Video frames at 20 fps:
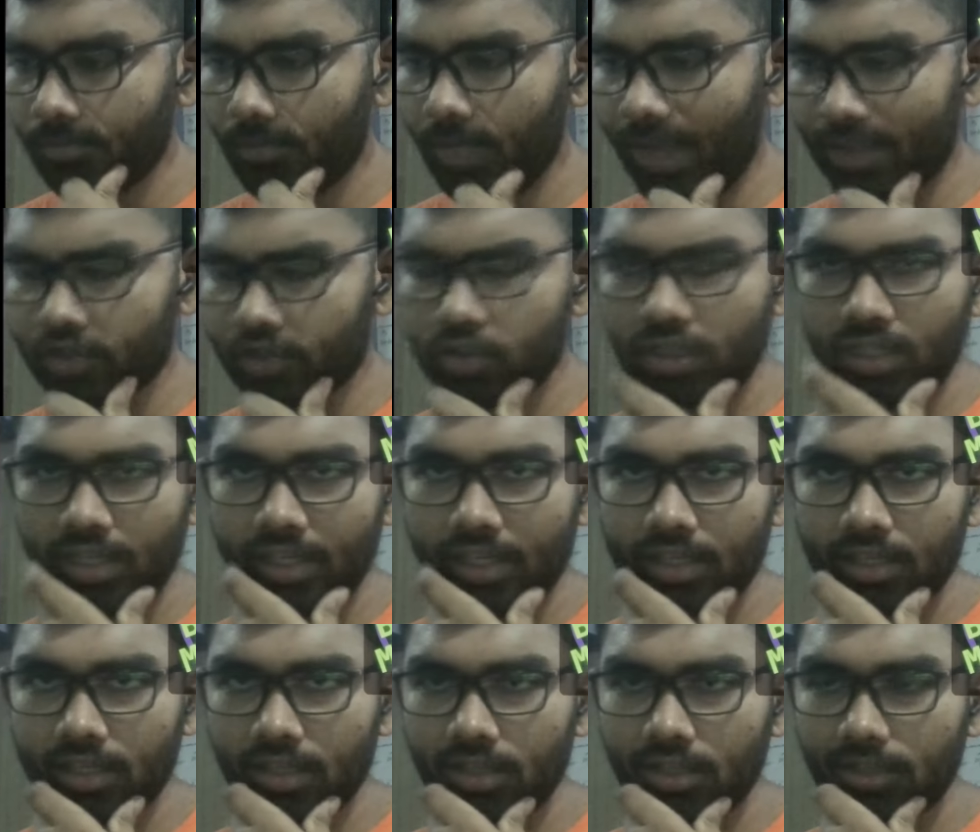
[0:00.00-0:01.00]
Actually,
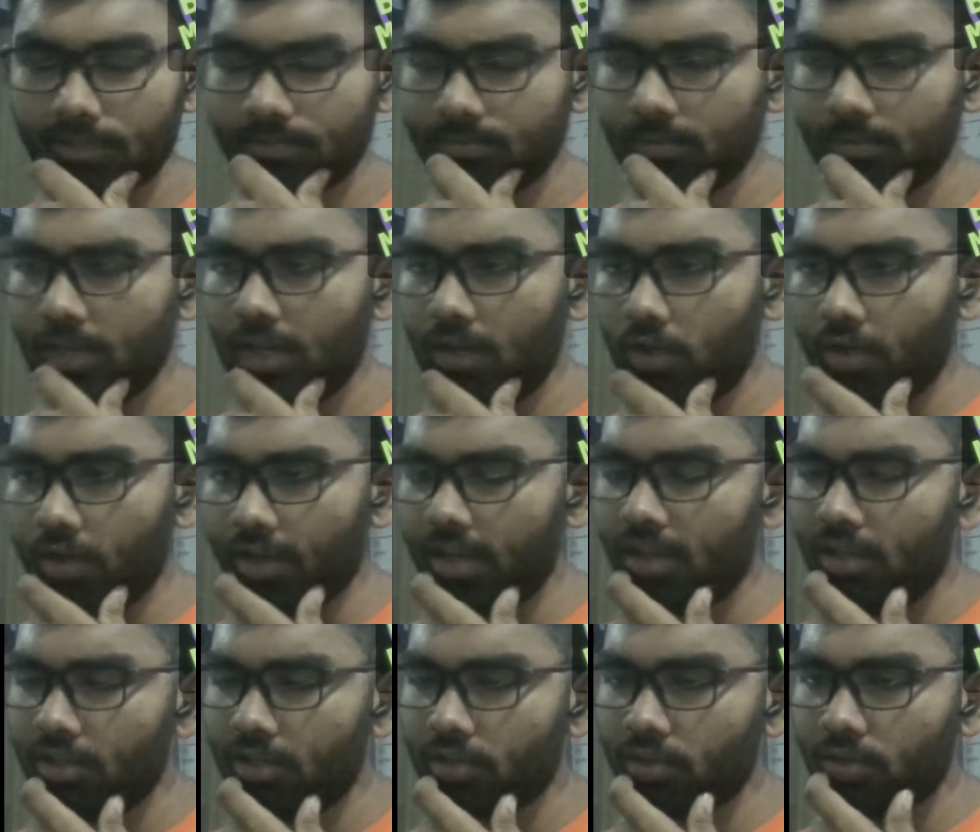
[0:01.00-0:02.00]
okay.
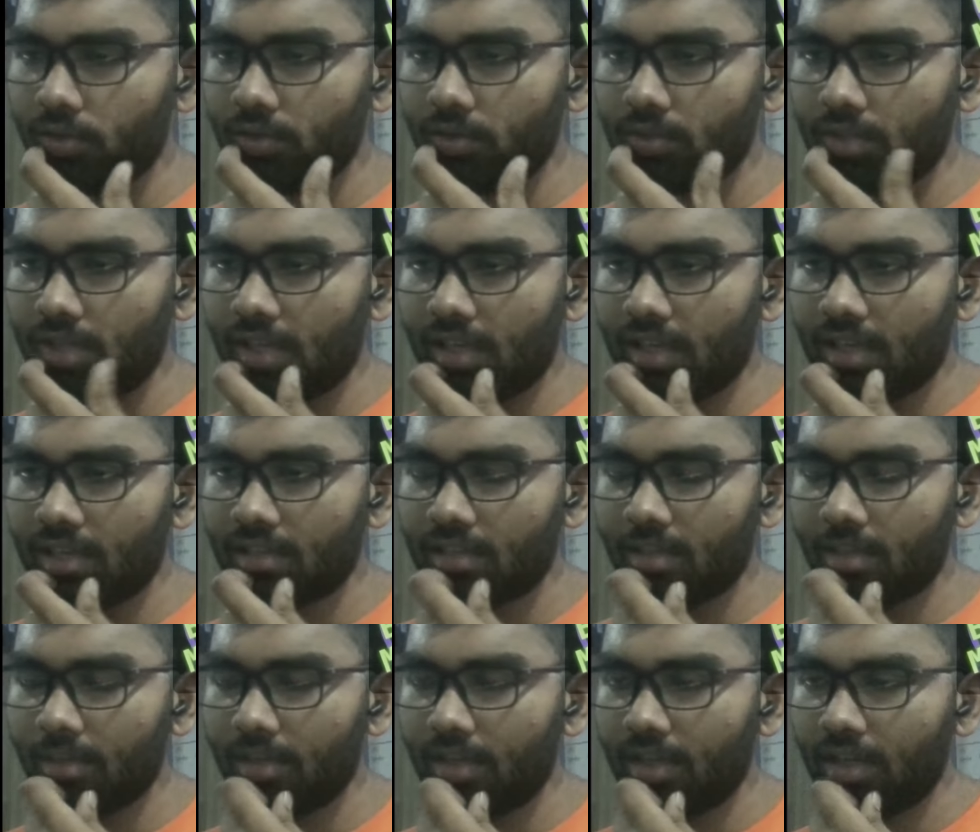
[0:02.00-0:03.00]
So the thing is,
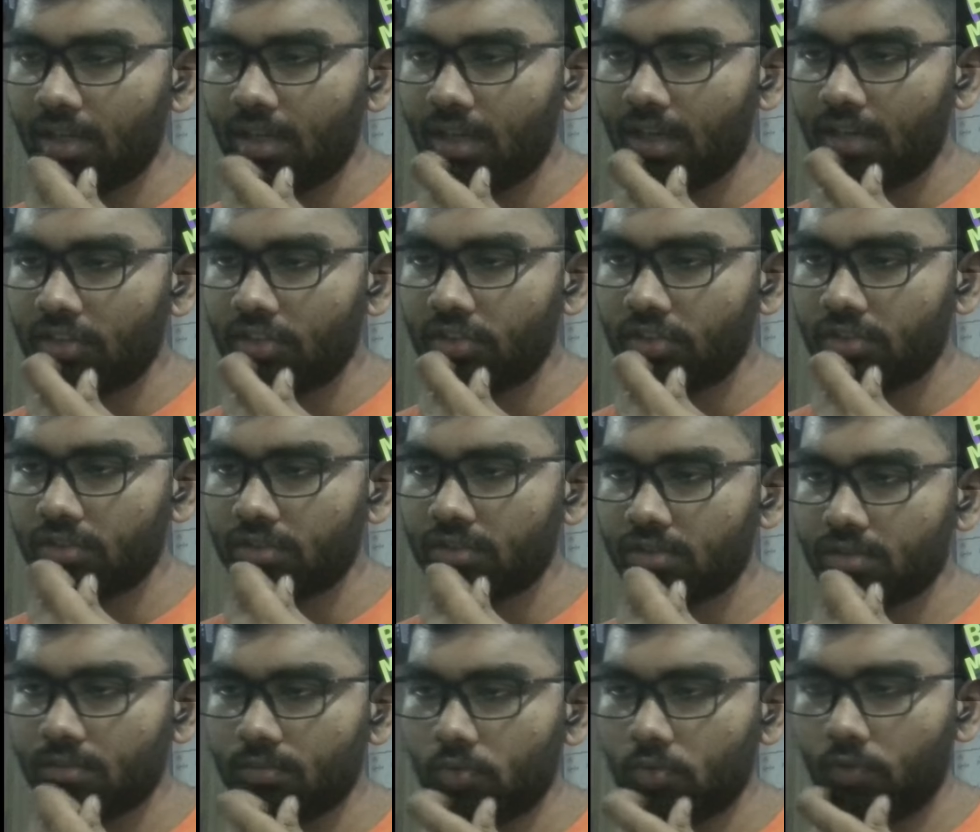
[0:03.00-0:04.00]
I mean, I
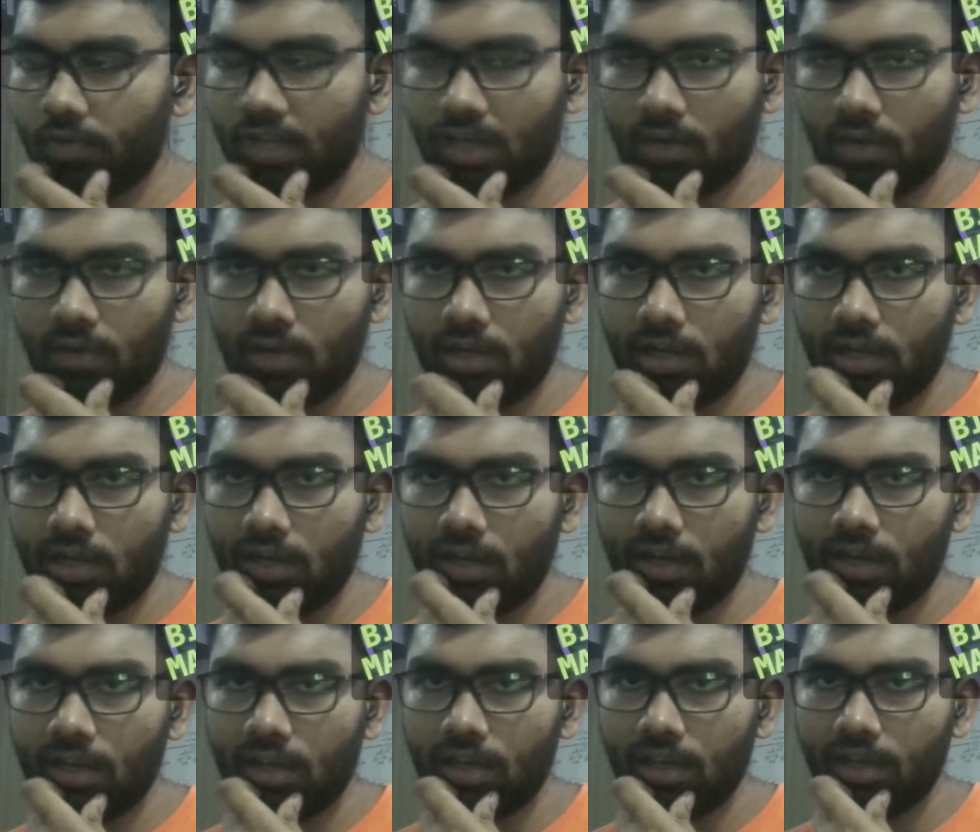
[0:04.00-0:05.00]
just moved around a little
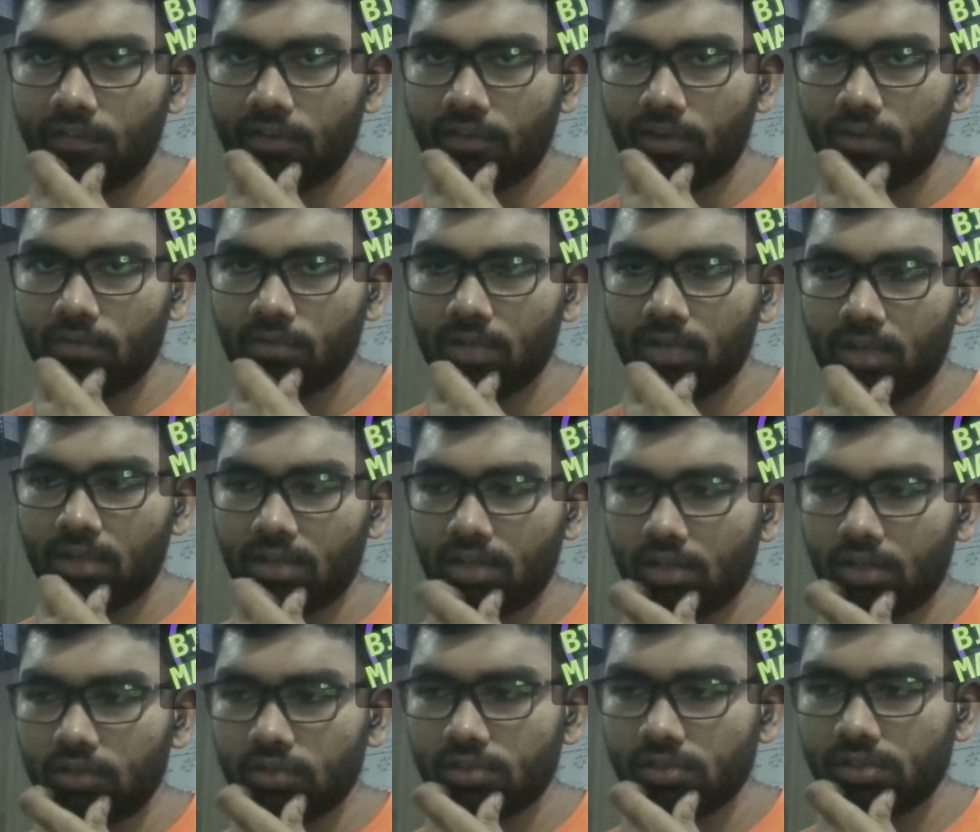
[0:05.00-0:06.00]
and I found that
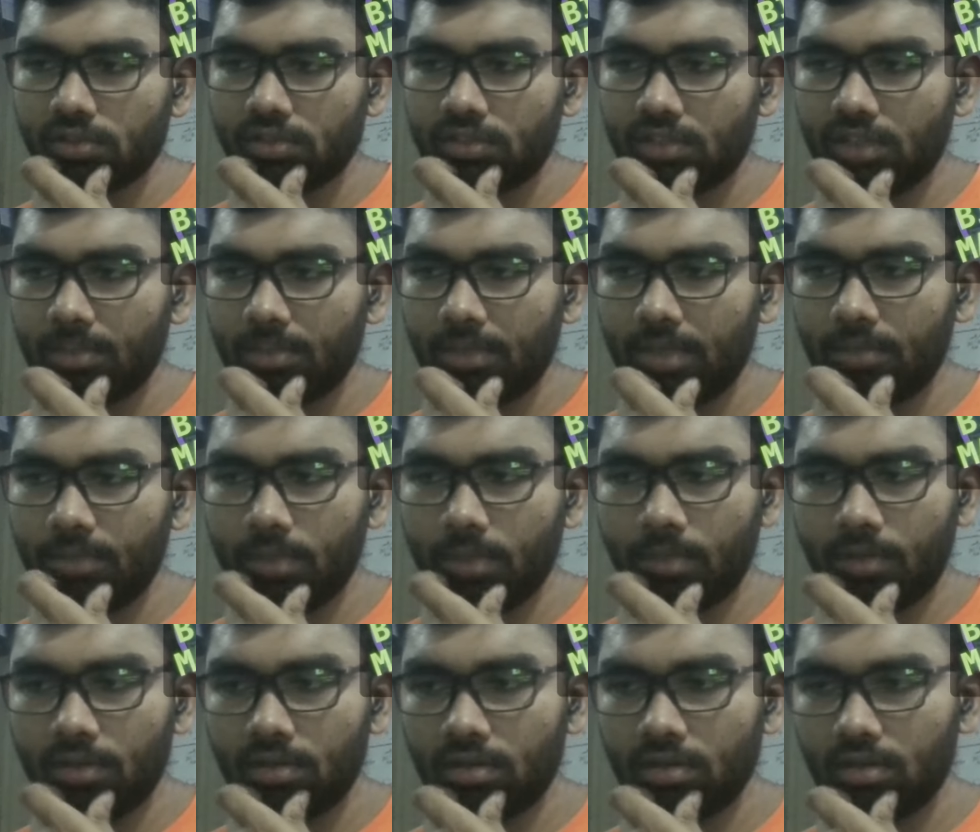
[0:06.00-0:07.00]
it could just easily be
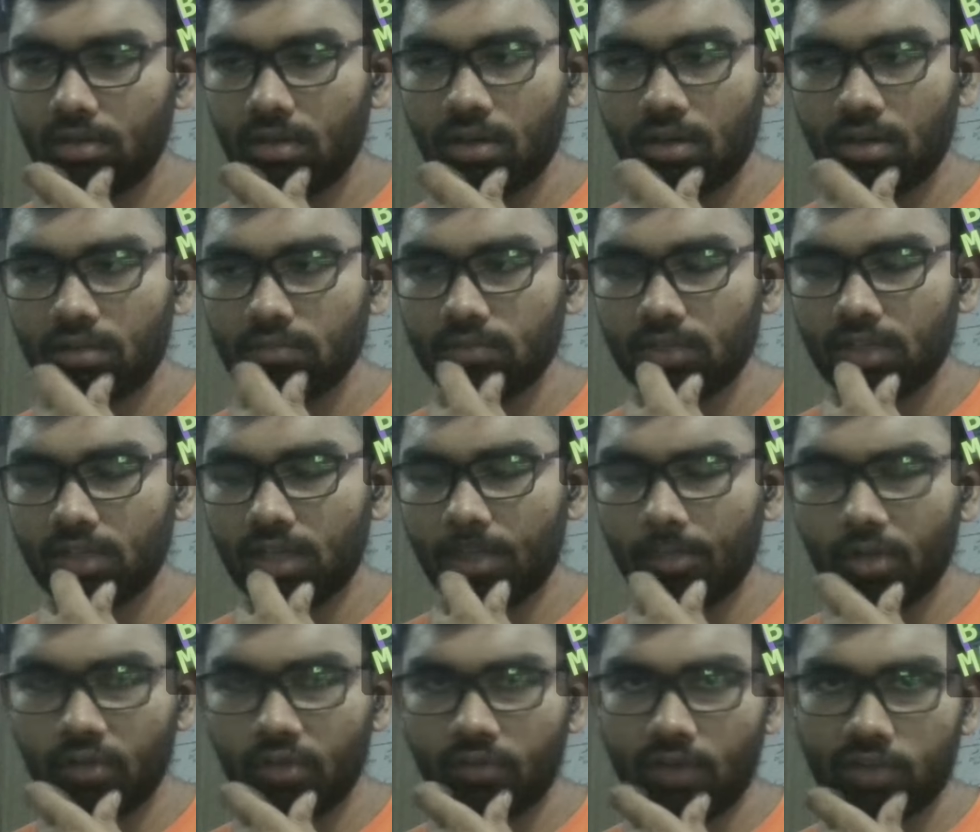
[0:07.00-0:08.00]
implemented with a
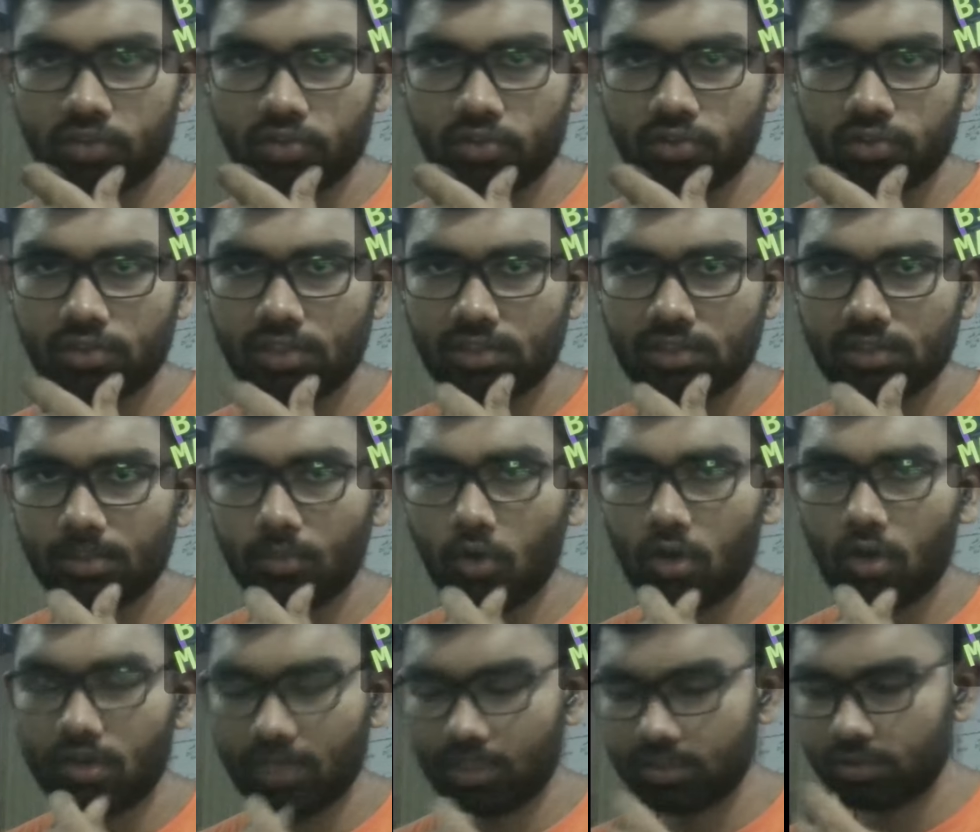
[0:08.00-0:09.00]
couple of functions and some
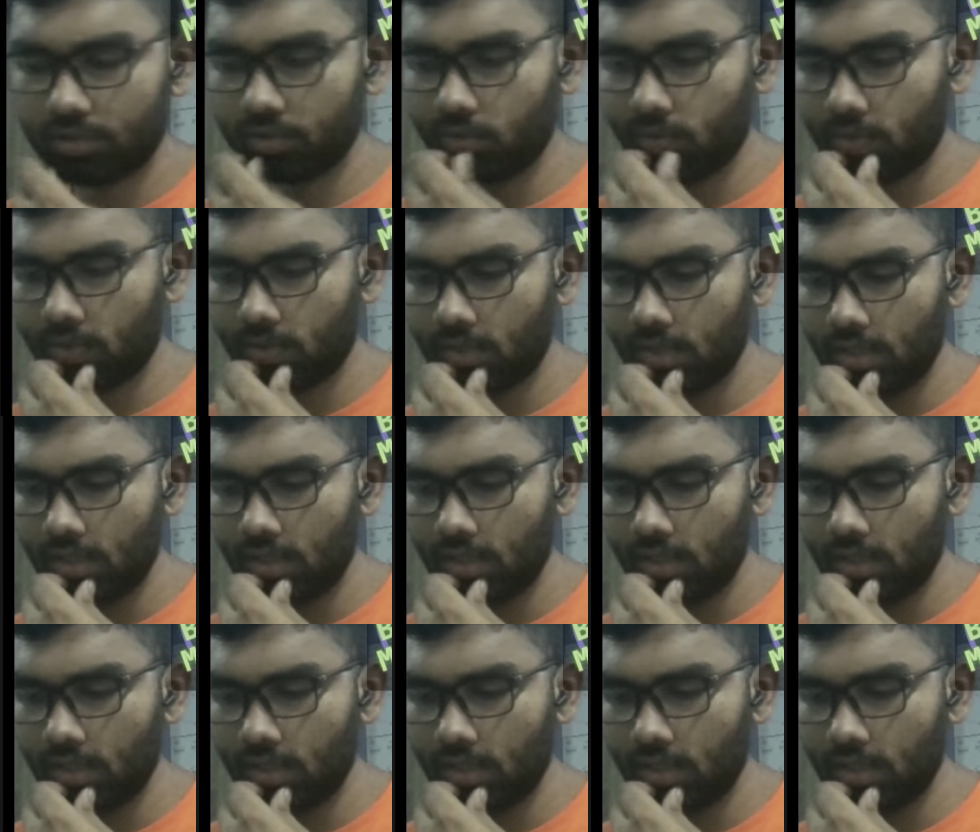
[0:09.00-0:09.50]
context. So